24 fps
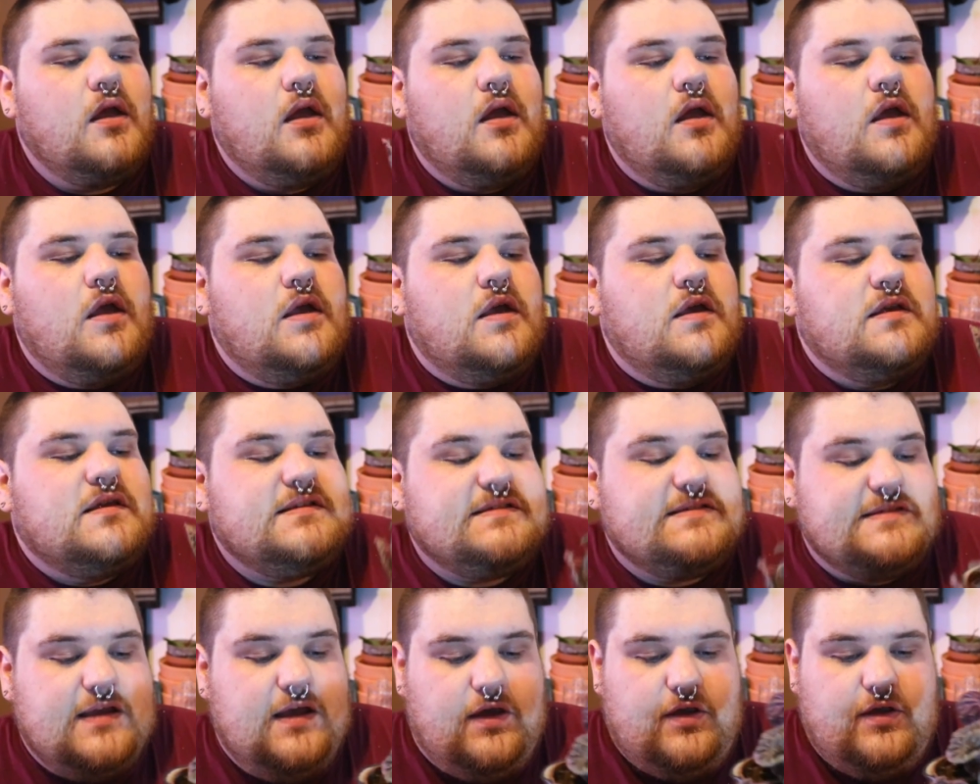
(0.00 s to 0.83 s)

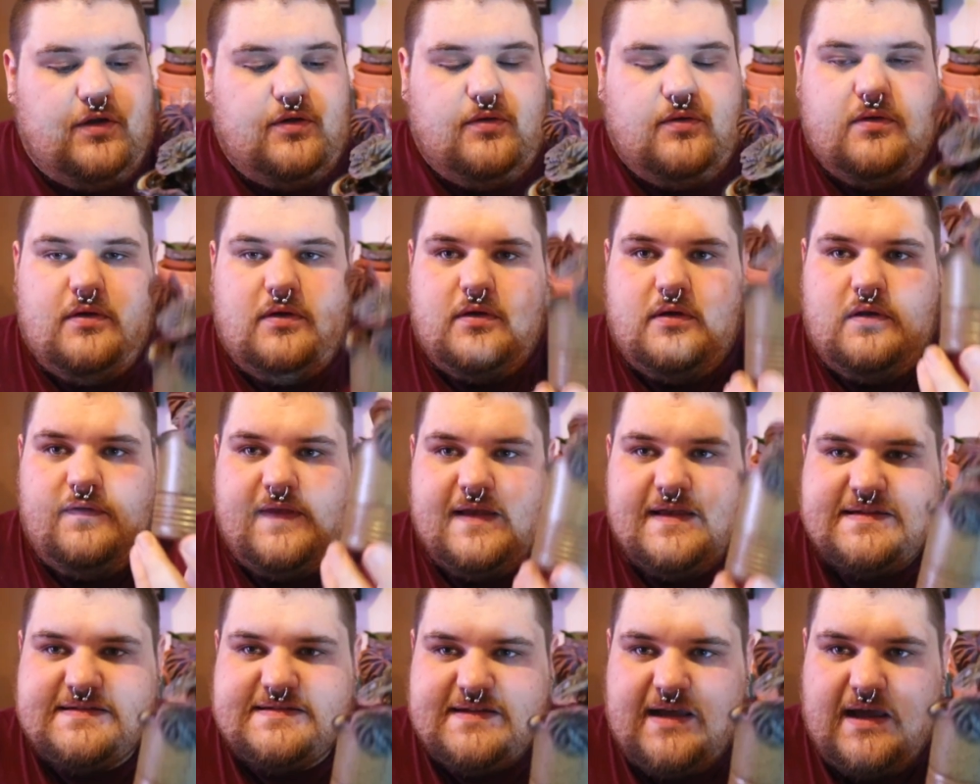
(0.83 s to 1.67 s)
So, this
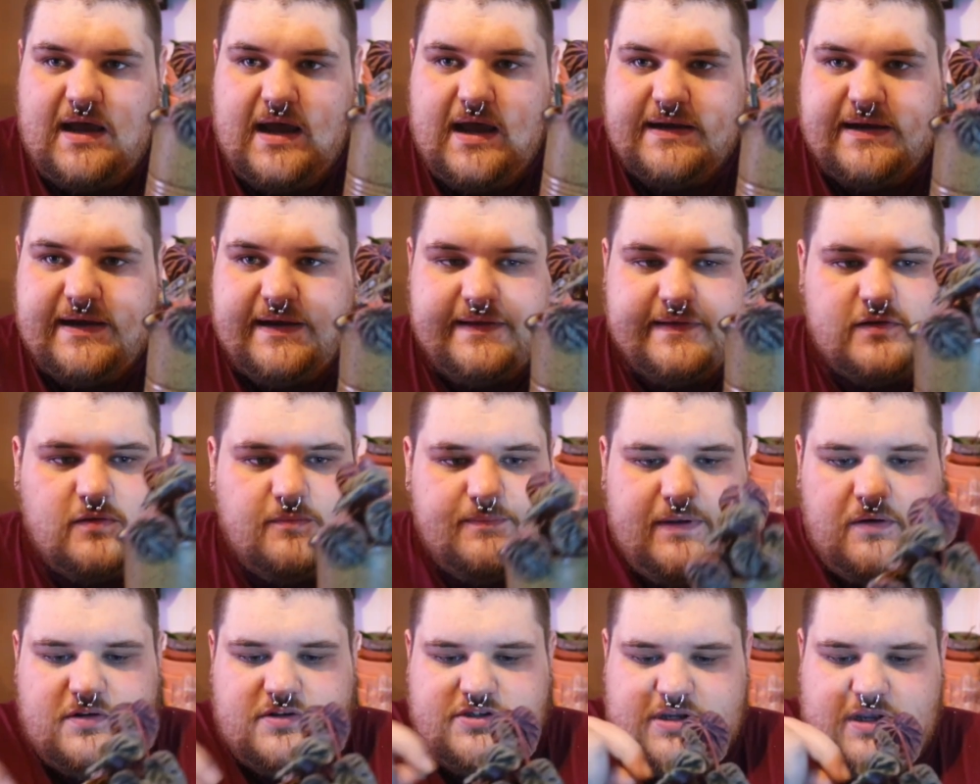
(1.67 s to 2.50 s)
tiny little milk
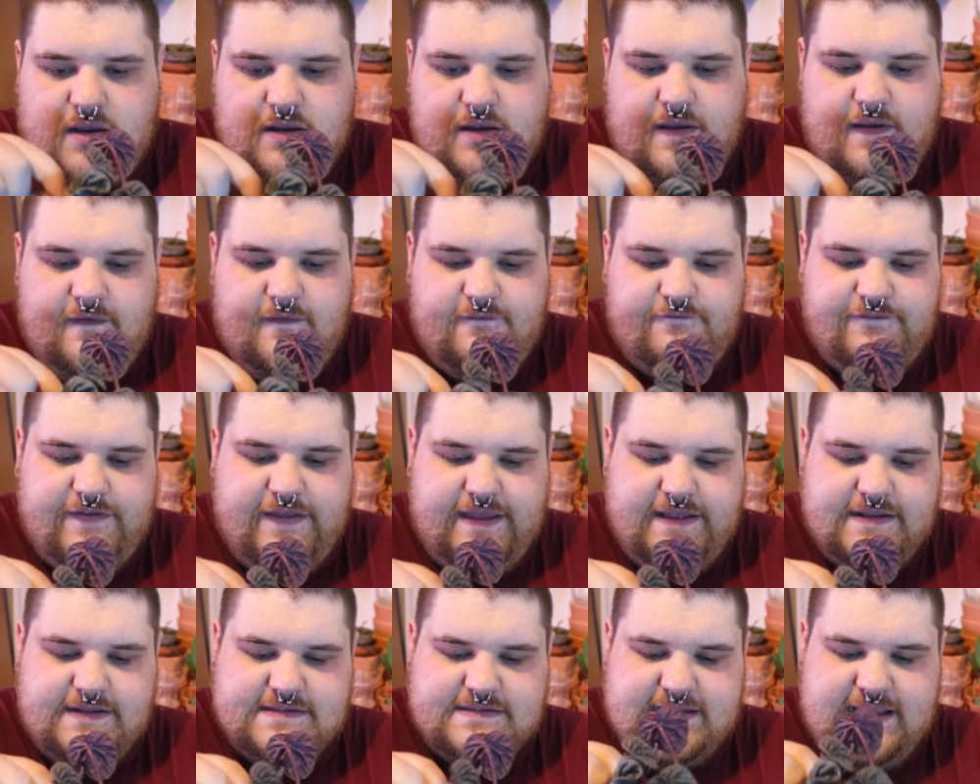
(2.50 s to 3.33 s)
jug fits
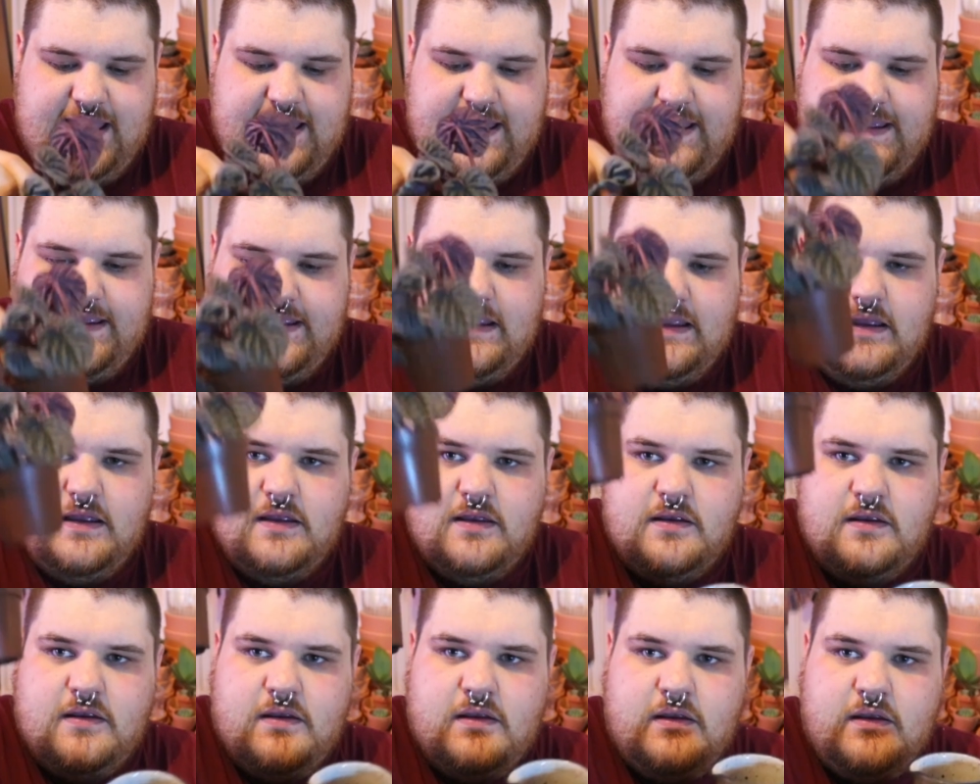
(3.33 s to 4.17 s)
a
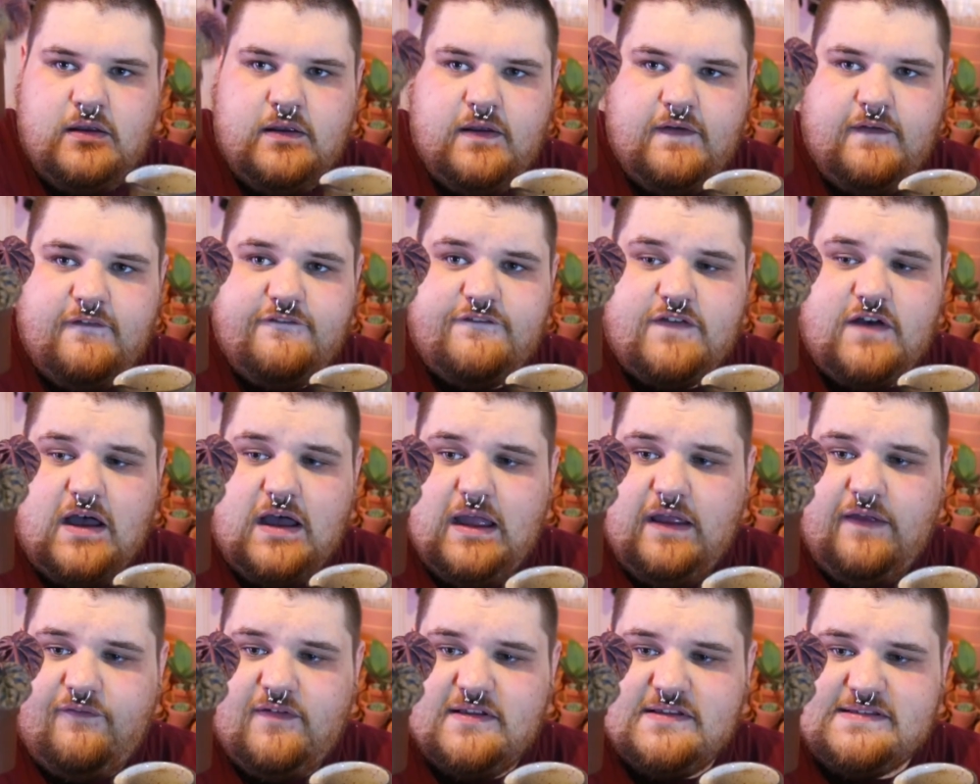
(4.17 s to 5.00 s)

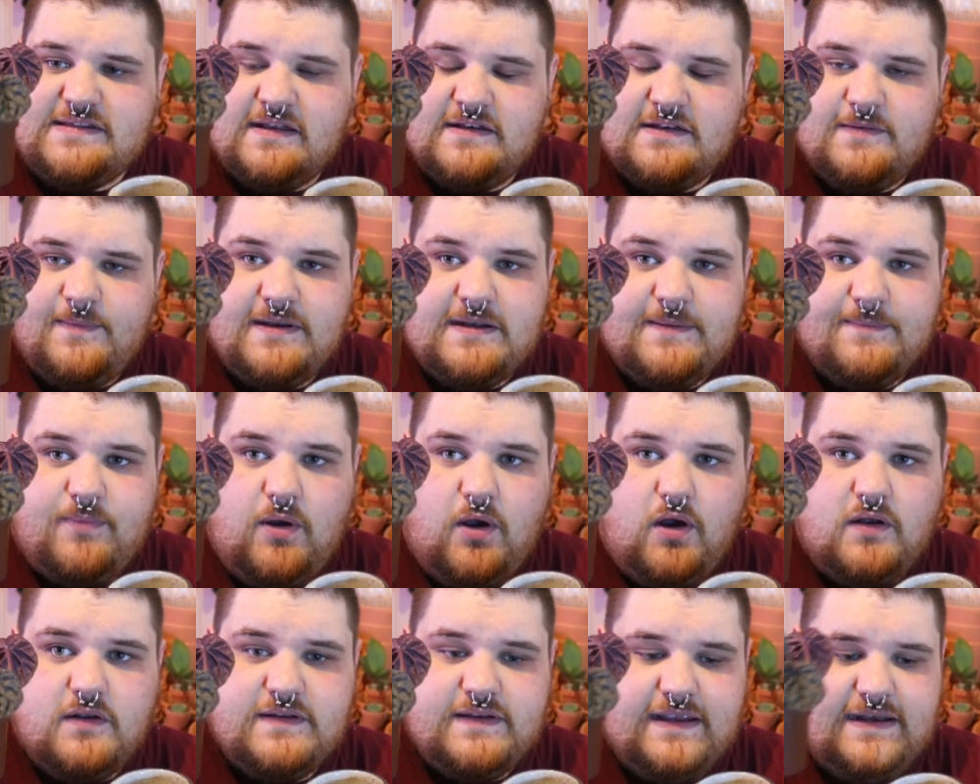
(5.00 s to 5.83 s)
5cm pot
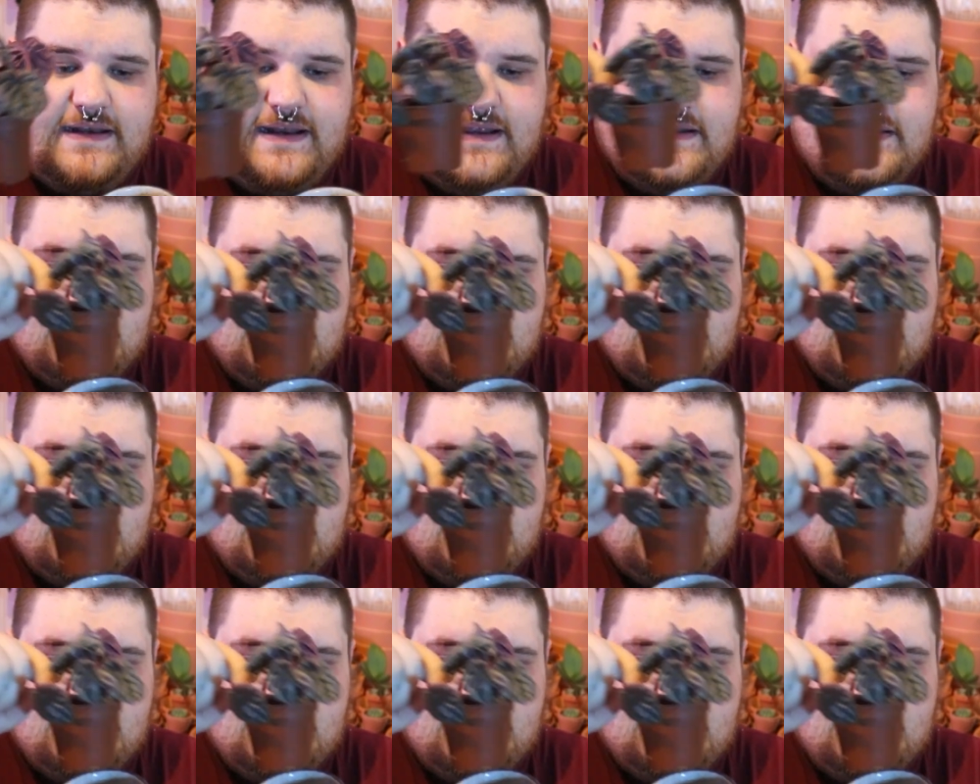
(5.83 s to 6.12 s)
in it